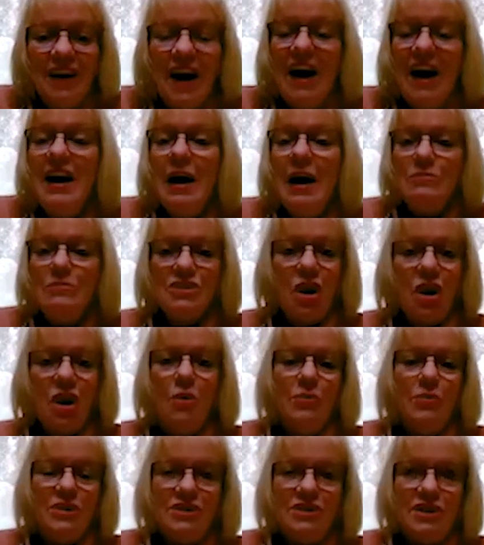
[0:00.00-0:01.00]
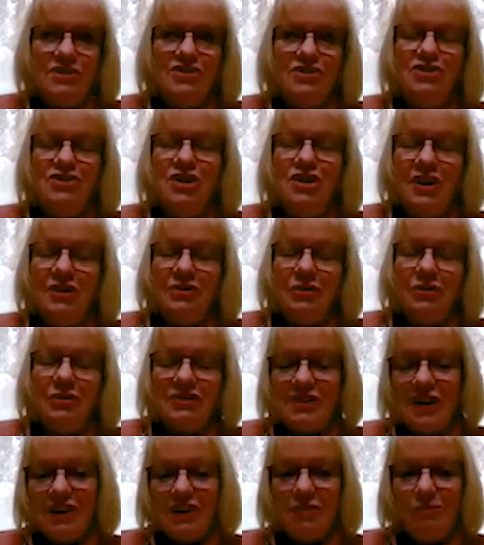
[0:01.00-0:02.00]
And I was always as gentle
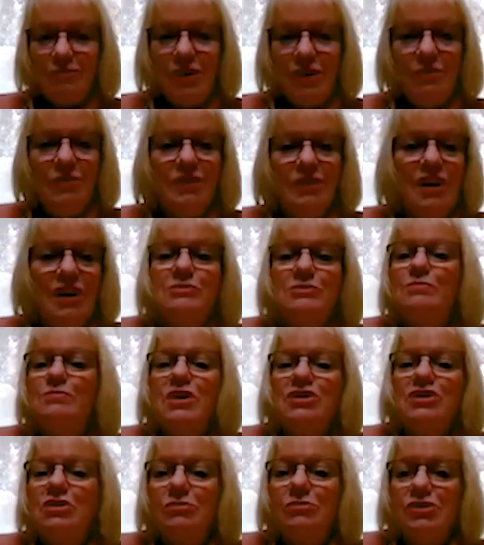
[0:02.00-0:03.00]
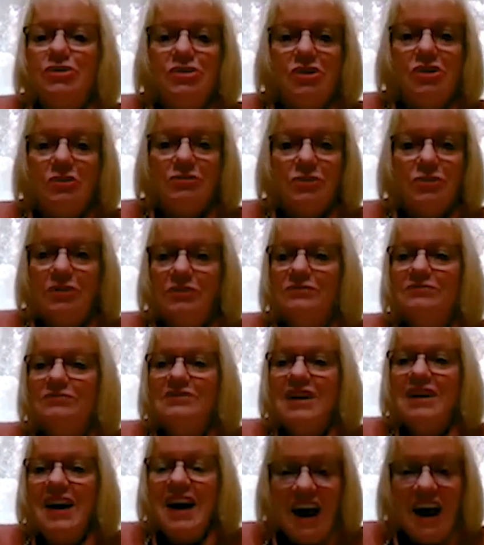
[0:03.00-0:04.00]
as I could be especially with children.
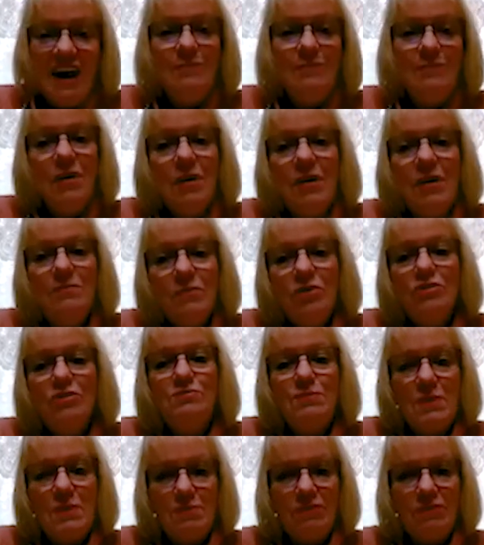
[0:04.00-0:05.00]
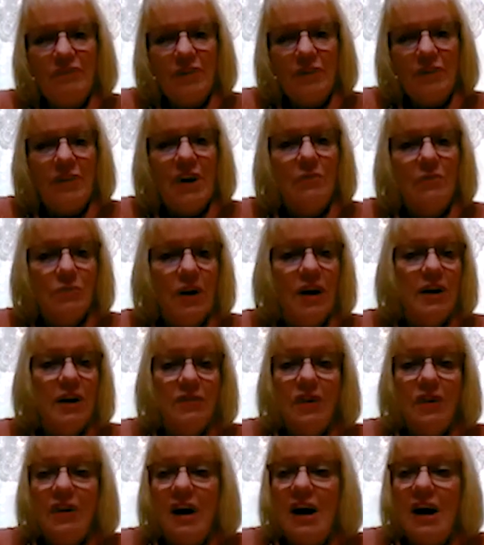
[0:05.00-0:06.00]
And most people feel that way
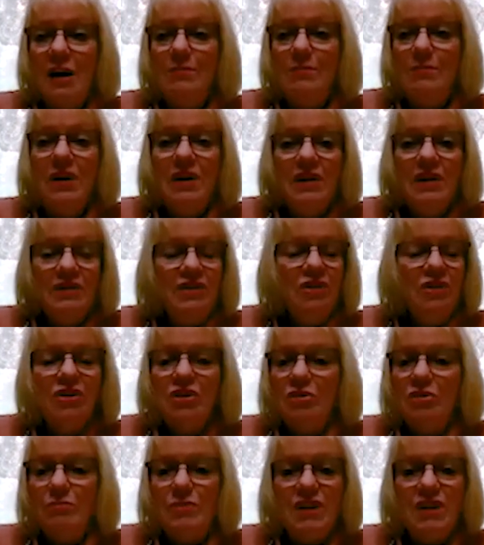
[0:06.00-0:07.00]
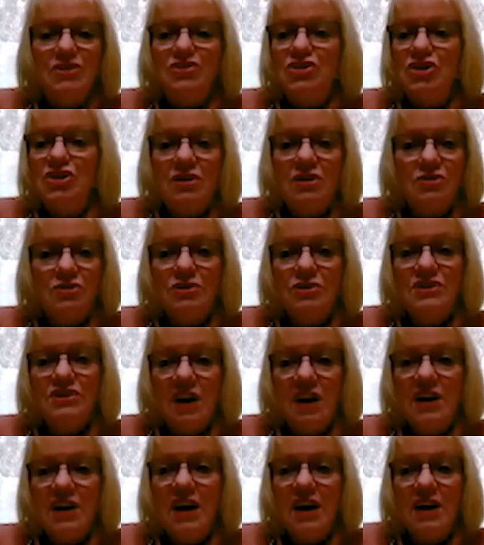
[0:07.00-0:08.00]
in the lab. They're going to be as gentle as
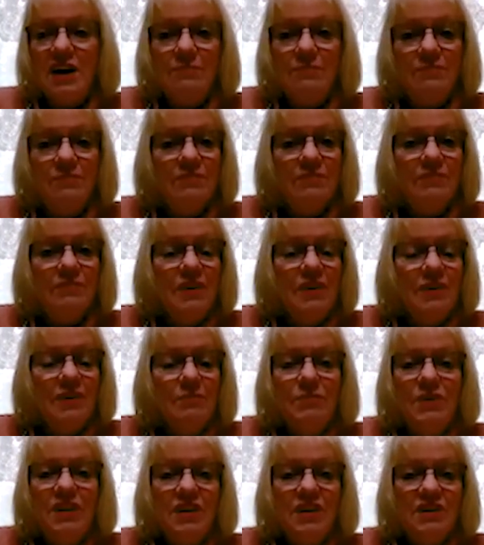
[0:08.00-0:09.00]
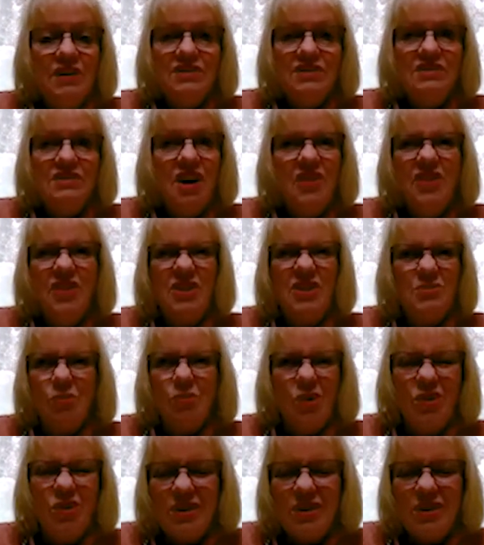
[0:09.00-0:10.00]
they can, because nothing's
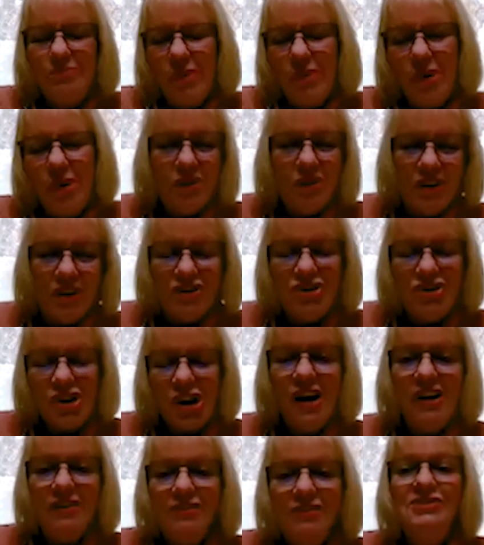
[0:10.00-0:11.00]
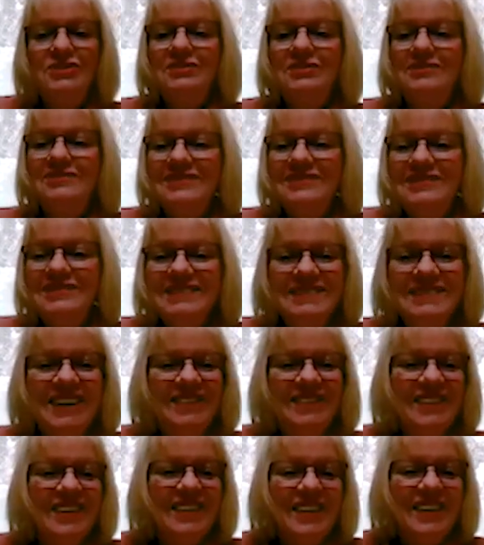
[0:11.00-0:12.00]
worse than poking a child.
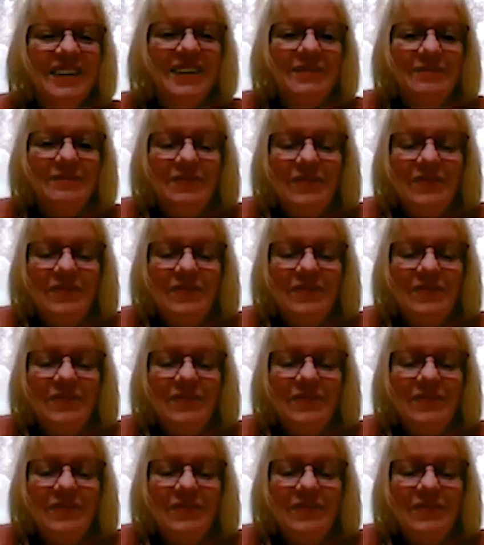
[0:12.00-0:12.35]
Okay.